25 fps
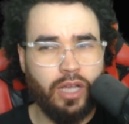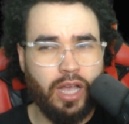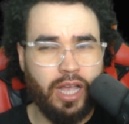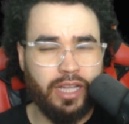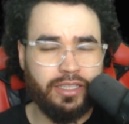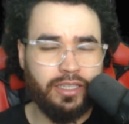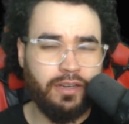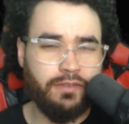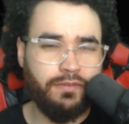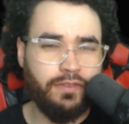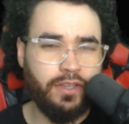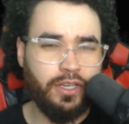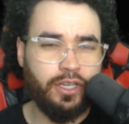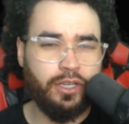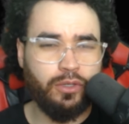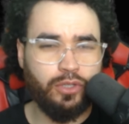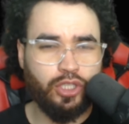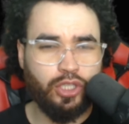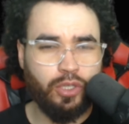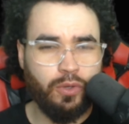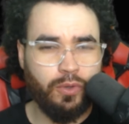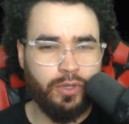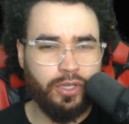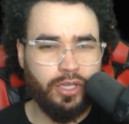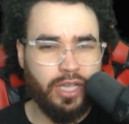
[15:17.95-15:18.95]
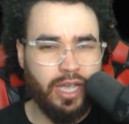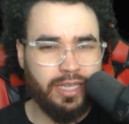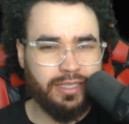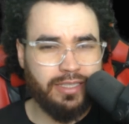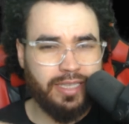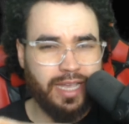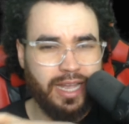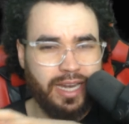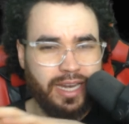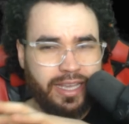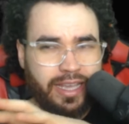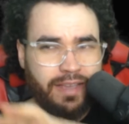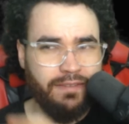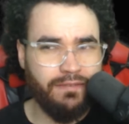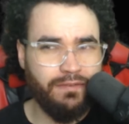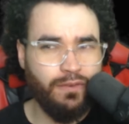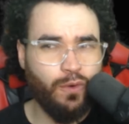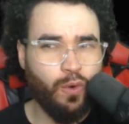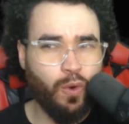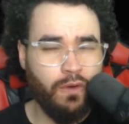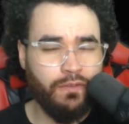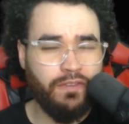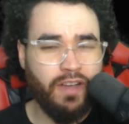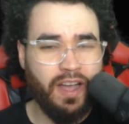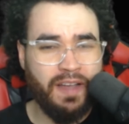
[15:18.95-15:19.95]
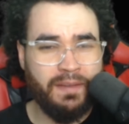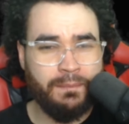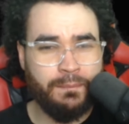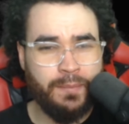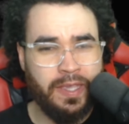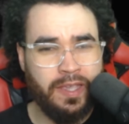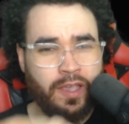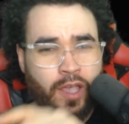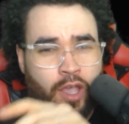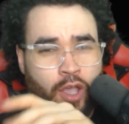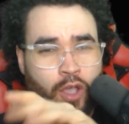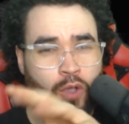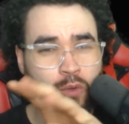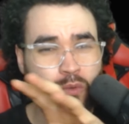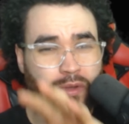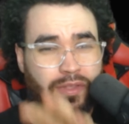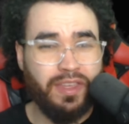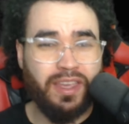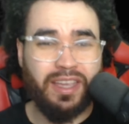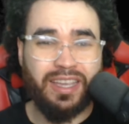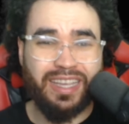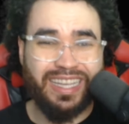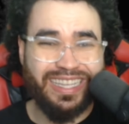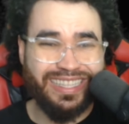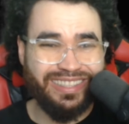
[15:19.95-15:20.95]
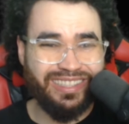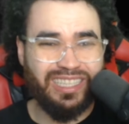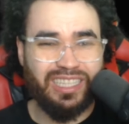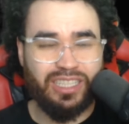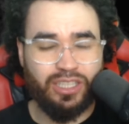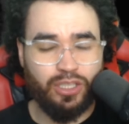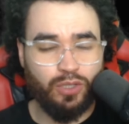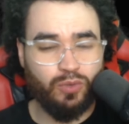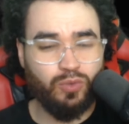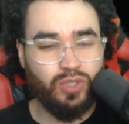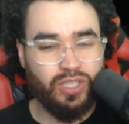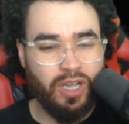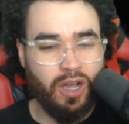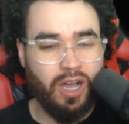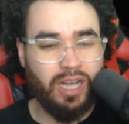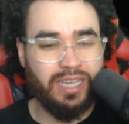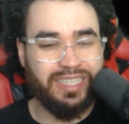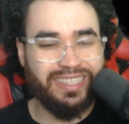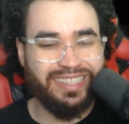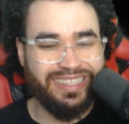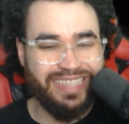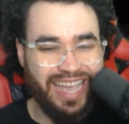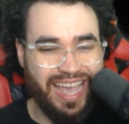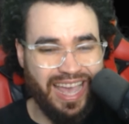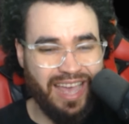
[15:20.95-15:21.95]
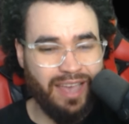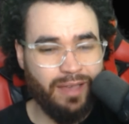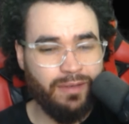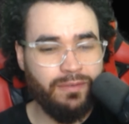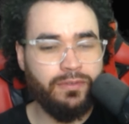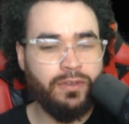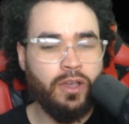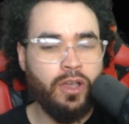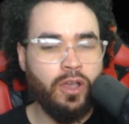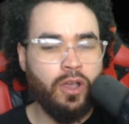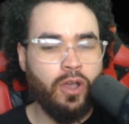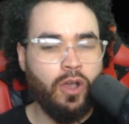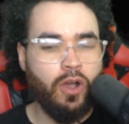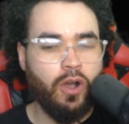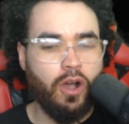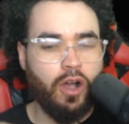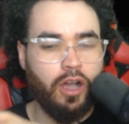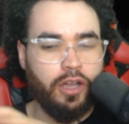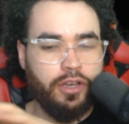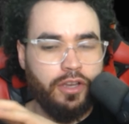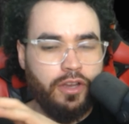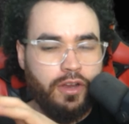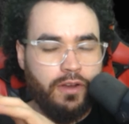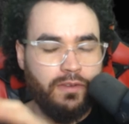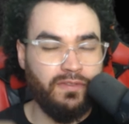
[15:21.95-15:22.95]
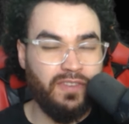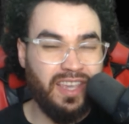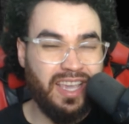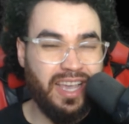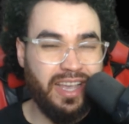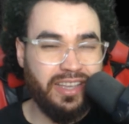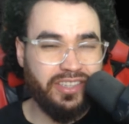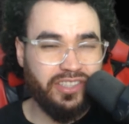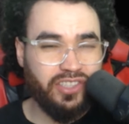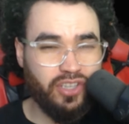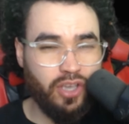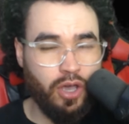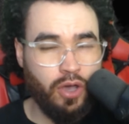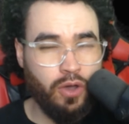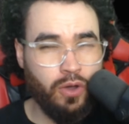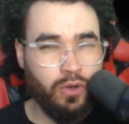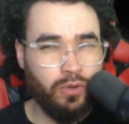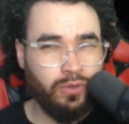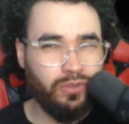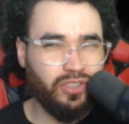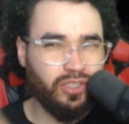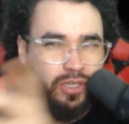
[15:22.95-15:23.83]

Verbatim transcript: I did a video showing you guys how to get 405B within continue.dev on your VS code.